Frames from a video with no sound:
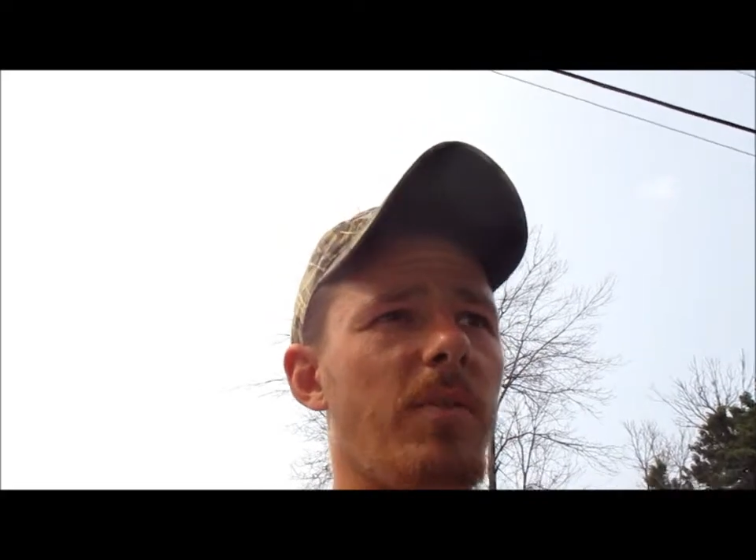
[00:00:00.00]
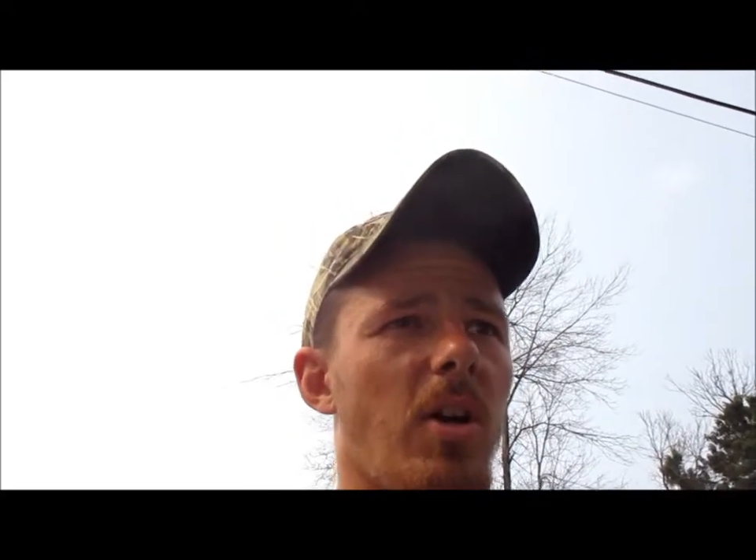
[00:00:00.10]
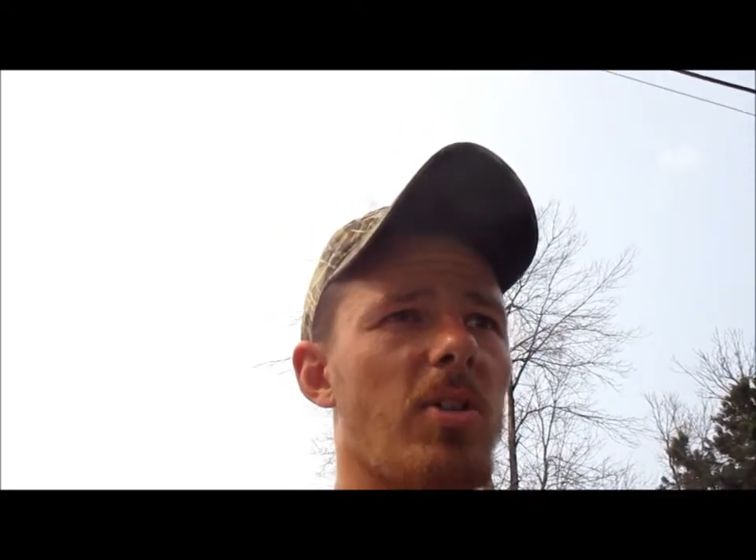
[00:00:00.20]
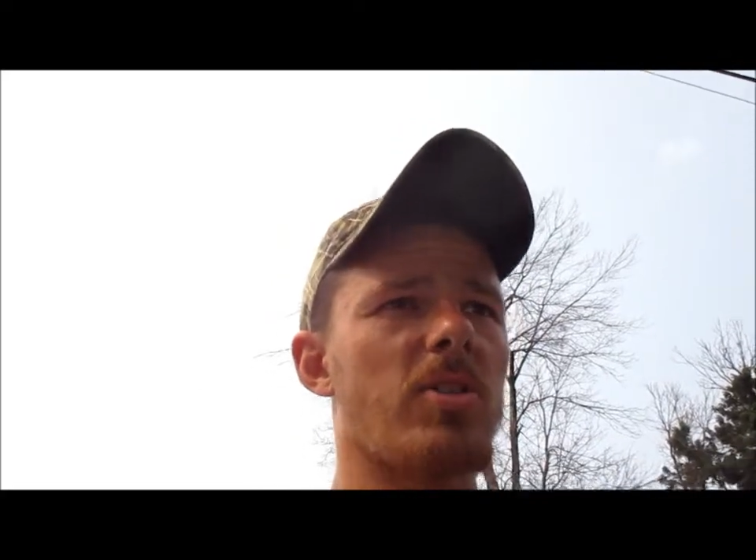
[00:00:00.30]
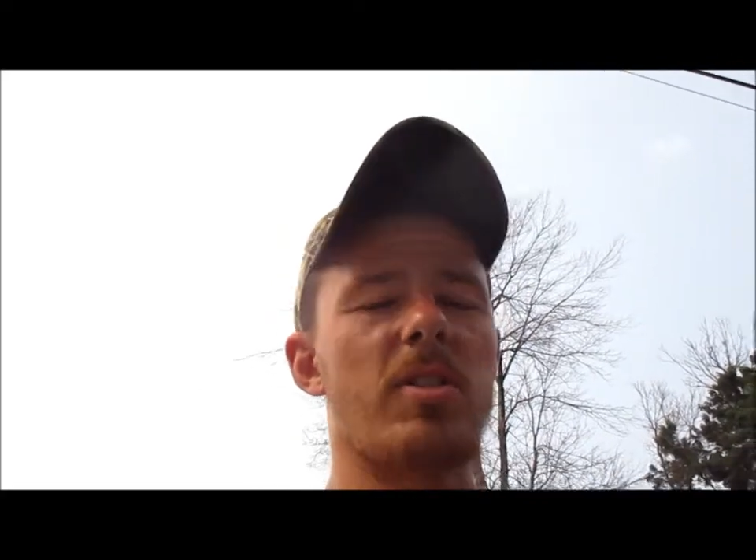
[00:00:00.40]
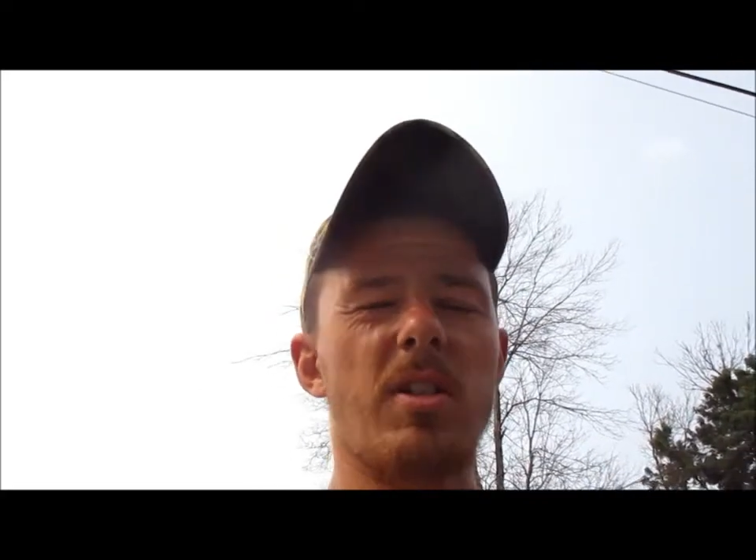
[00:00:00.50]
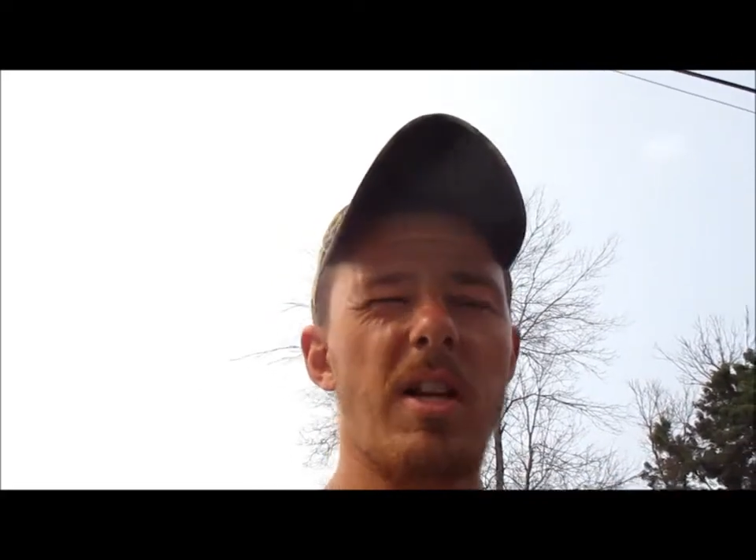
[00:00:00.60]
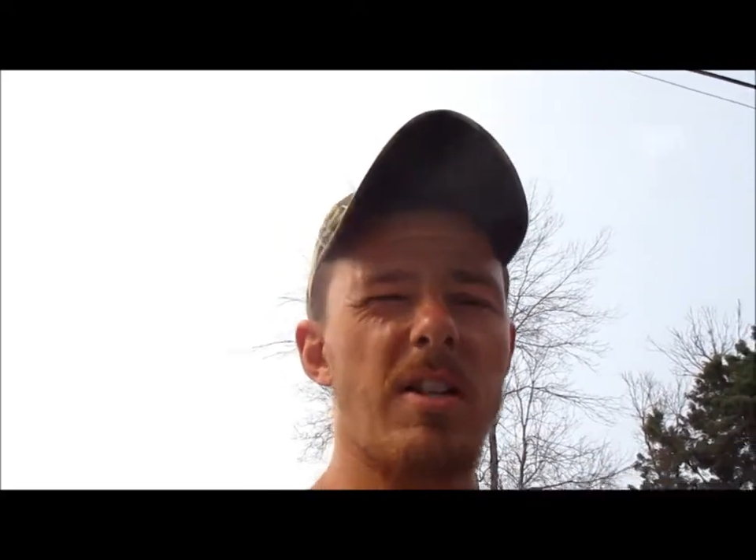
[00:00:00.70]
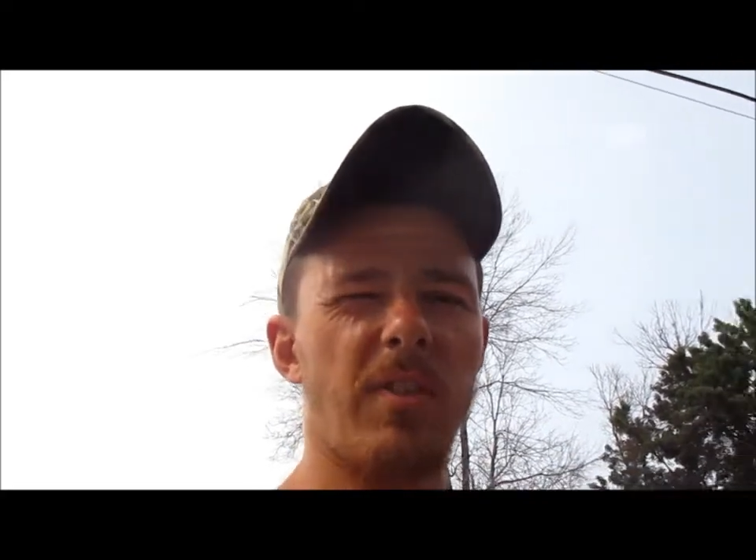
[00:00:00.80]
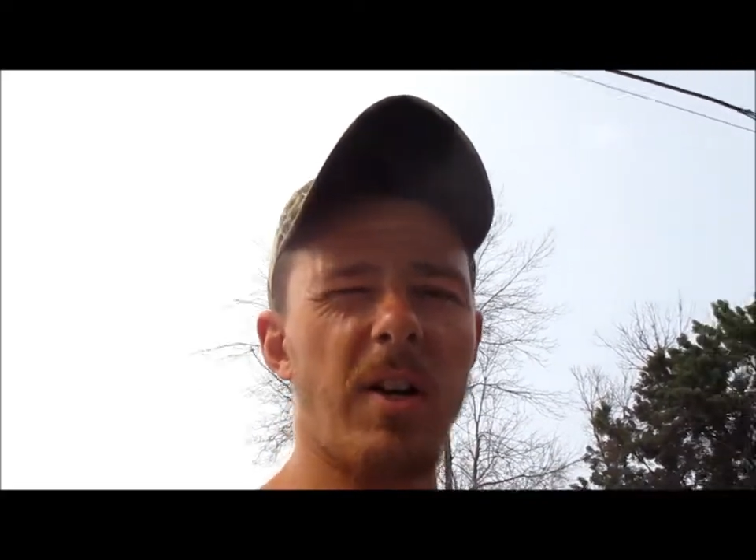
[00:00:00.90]
Also, there's the
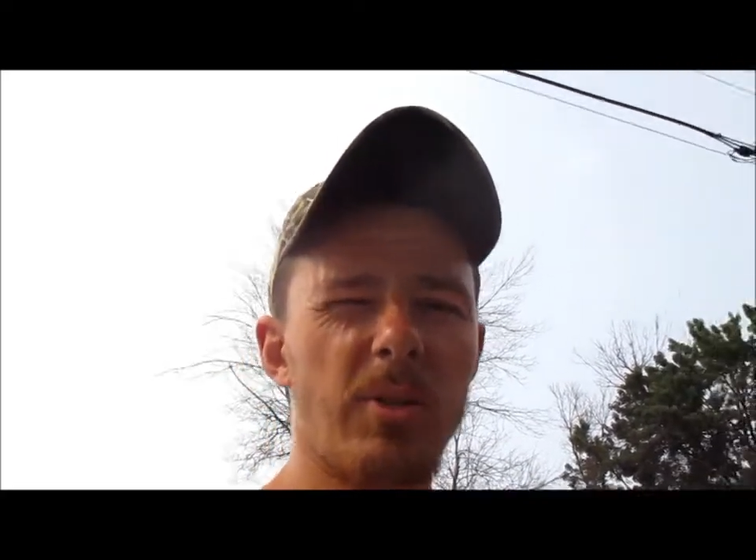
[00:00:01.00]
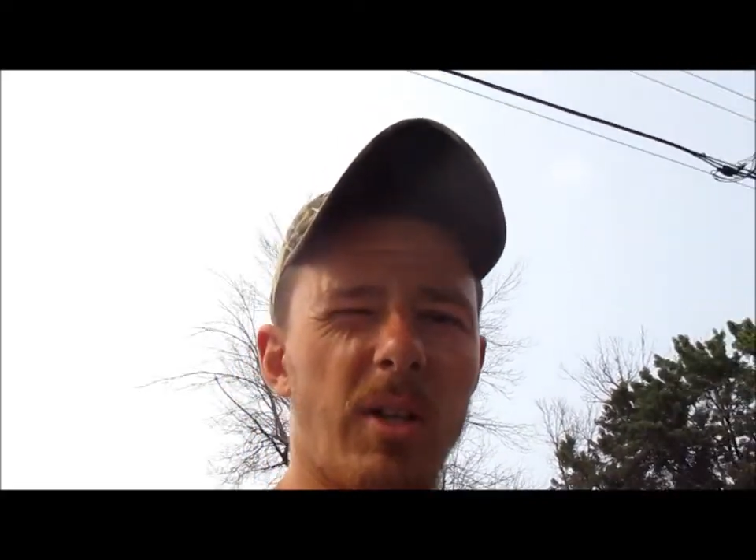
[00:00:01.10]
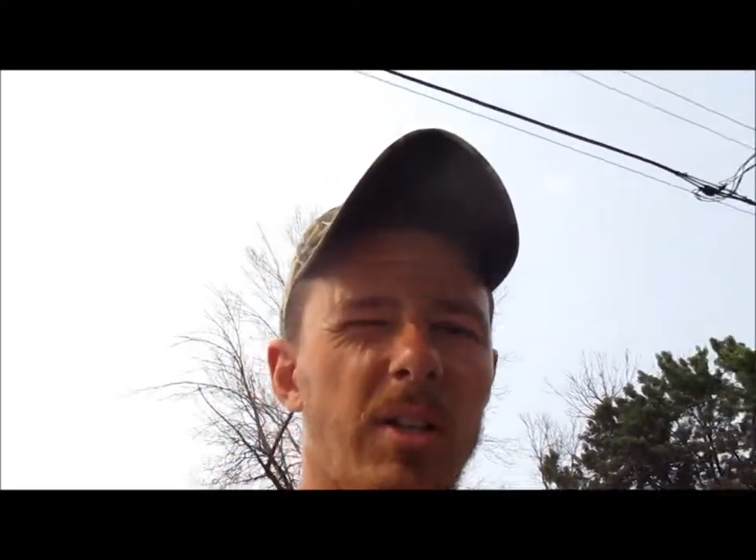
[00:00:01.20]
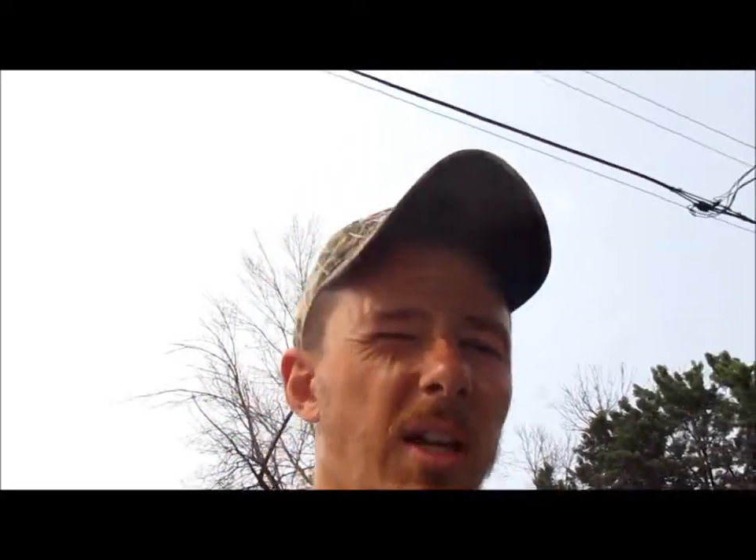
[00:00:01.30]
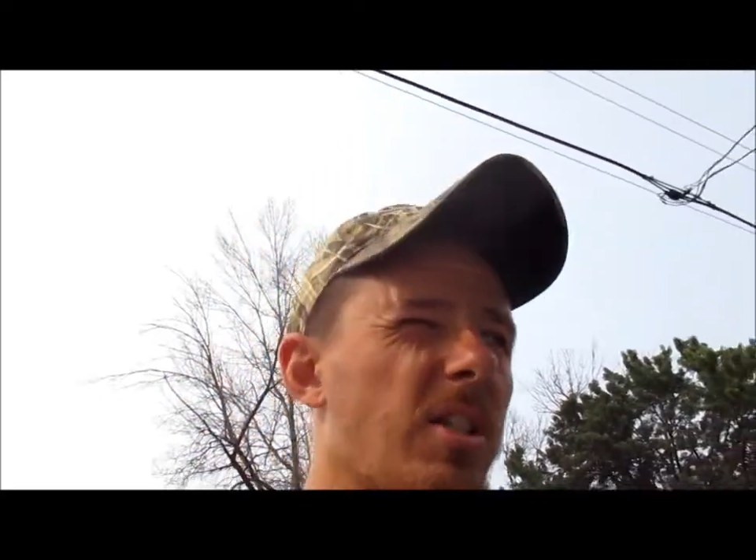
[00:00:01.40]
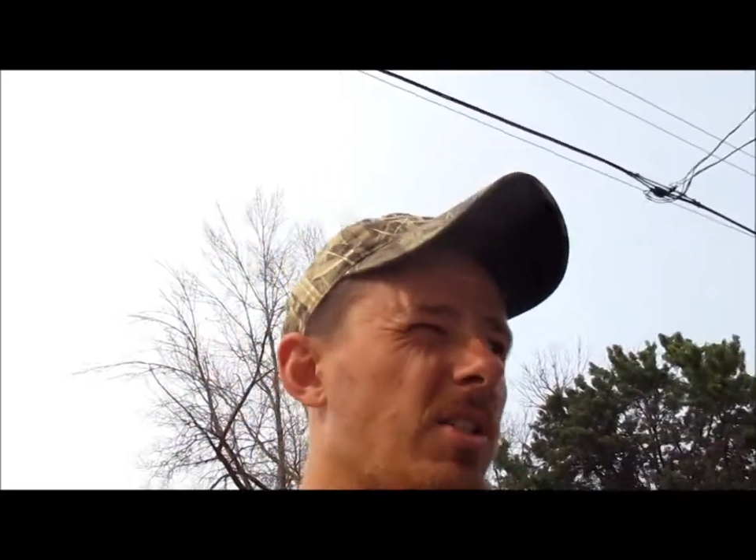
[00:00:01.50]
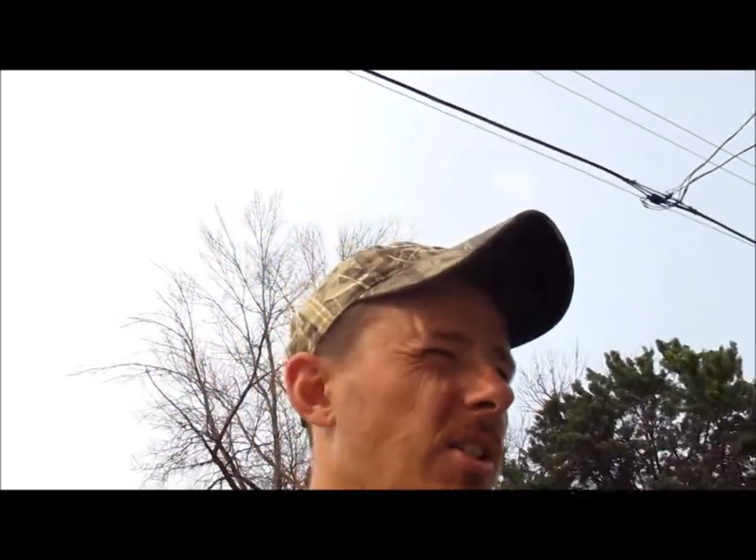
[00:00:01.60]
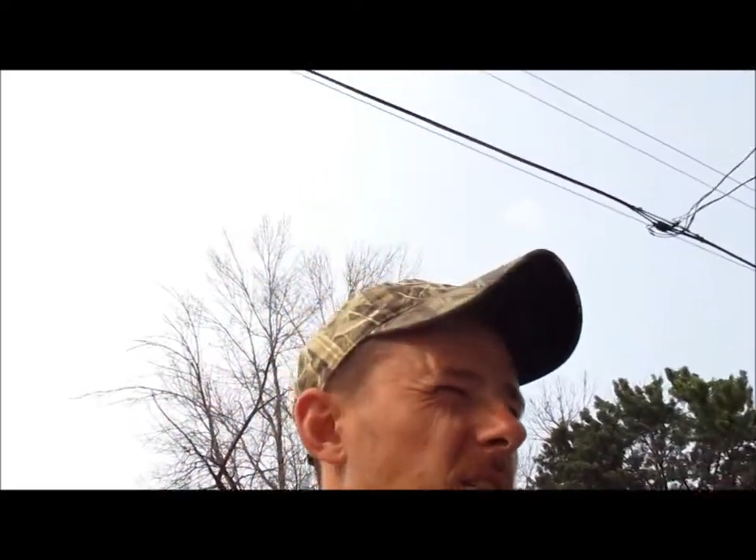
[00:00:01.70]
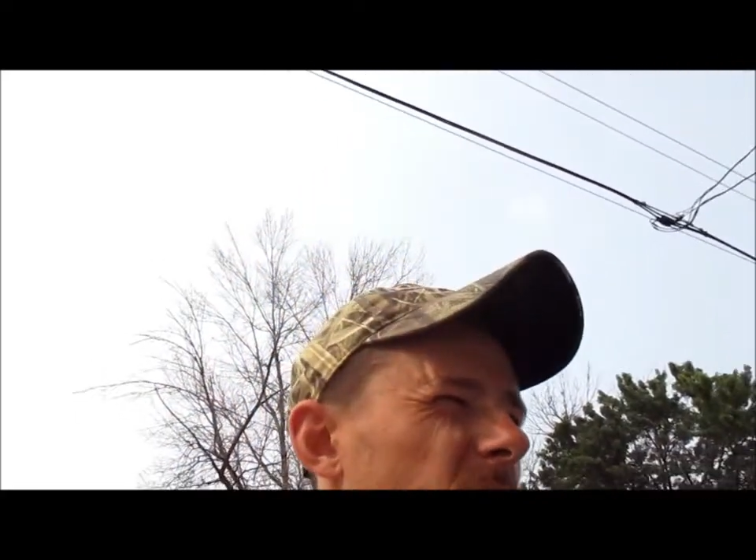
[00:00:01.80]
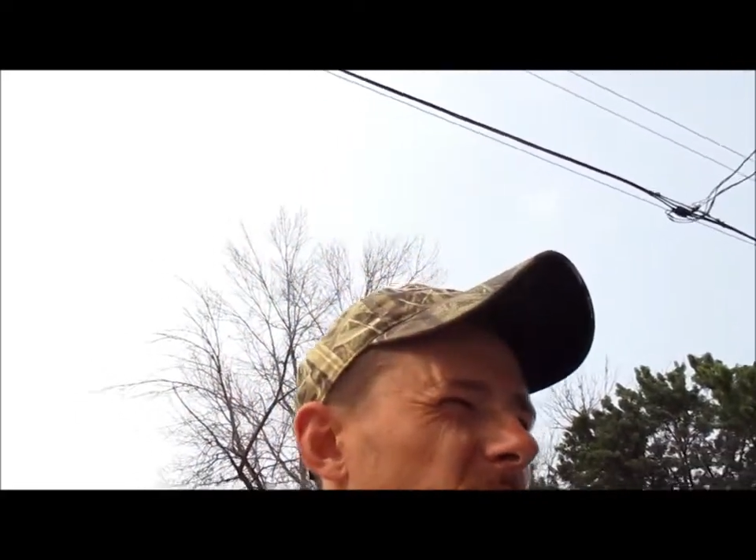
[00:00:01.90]
greatest farm toy collection on
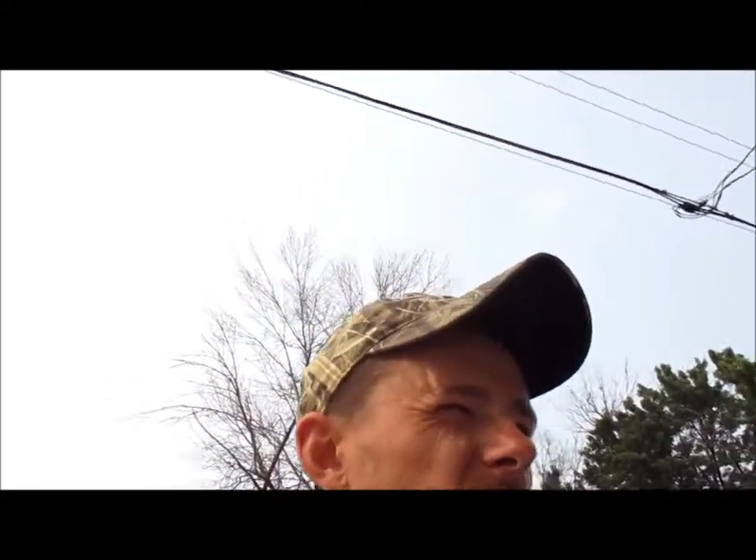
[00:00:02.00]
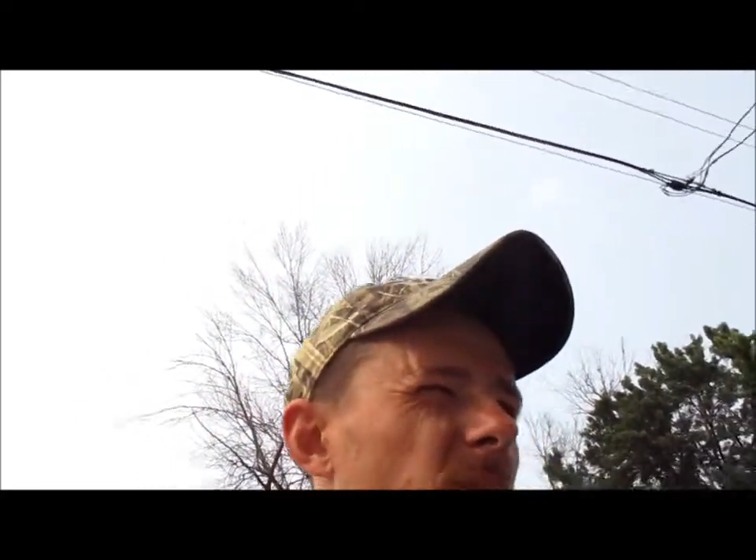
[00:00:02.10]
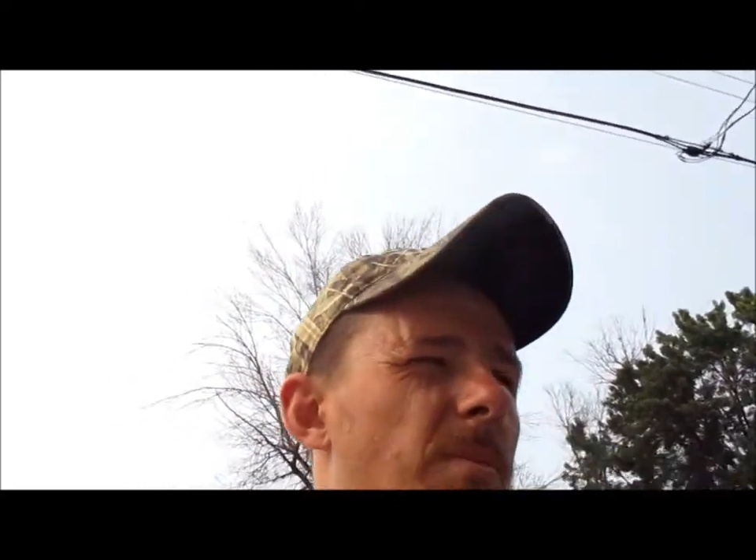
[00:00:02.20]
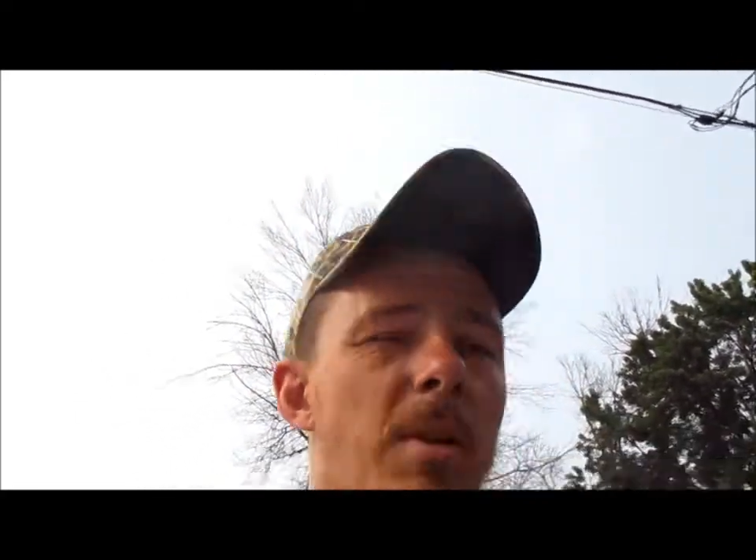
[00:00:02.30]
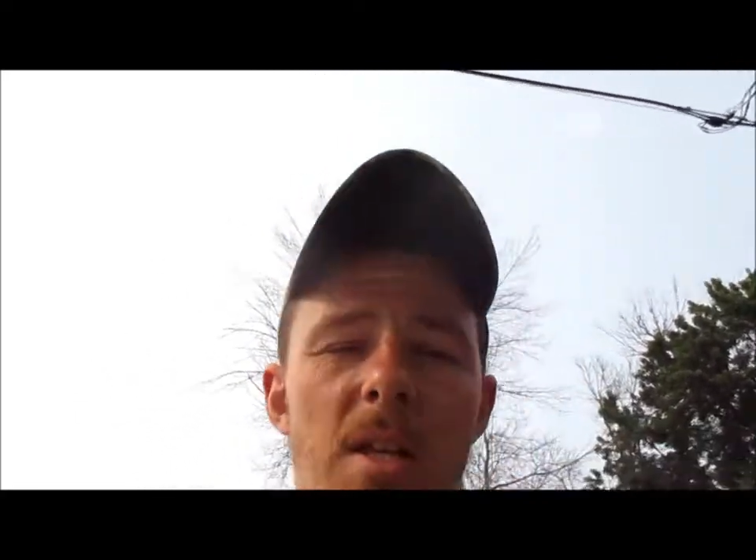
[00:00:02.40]
YouTube.